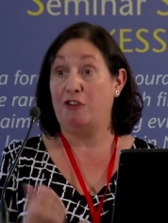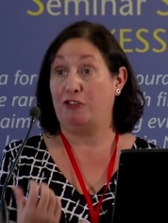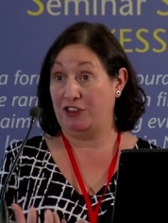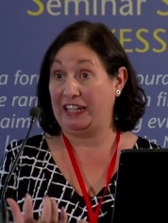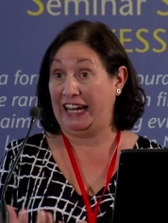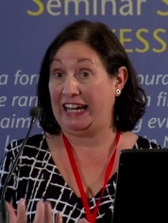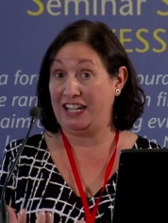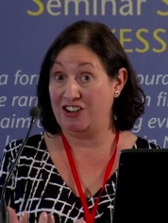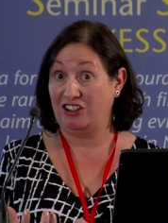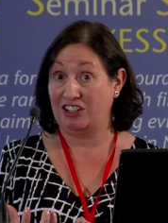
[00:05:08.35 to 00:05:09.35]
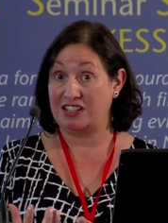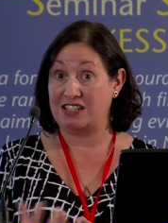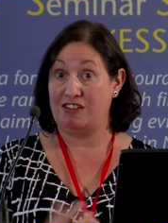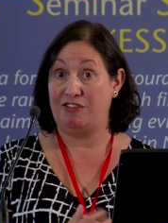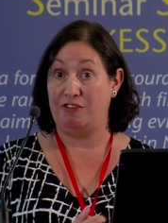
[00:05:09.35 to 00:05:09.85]
for the key nuggets
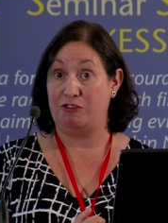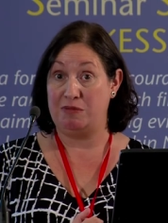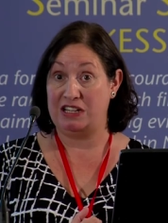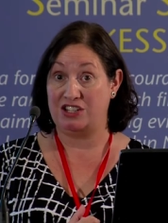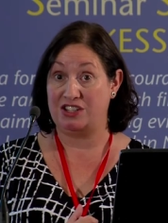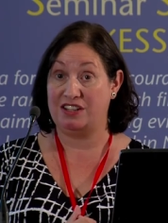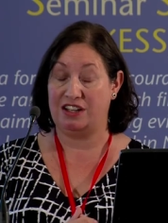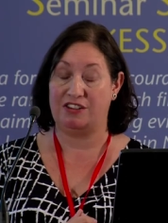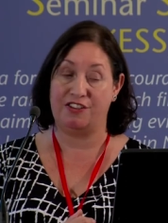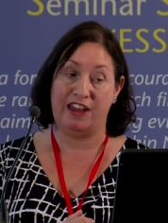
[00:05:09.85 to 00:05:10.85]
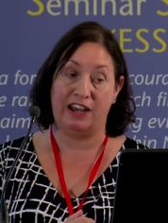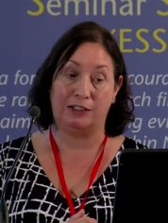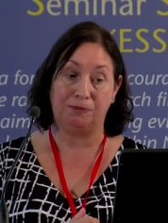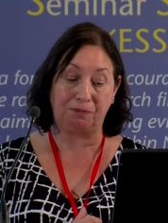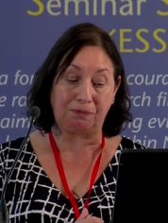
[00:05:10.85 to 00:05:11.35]
of information that are there.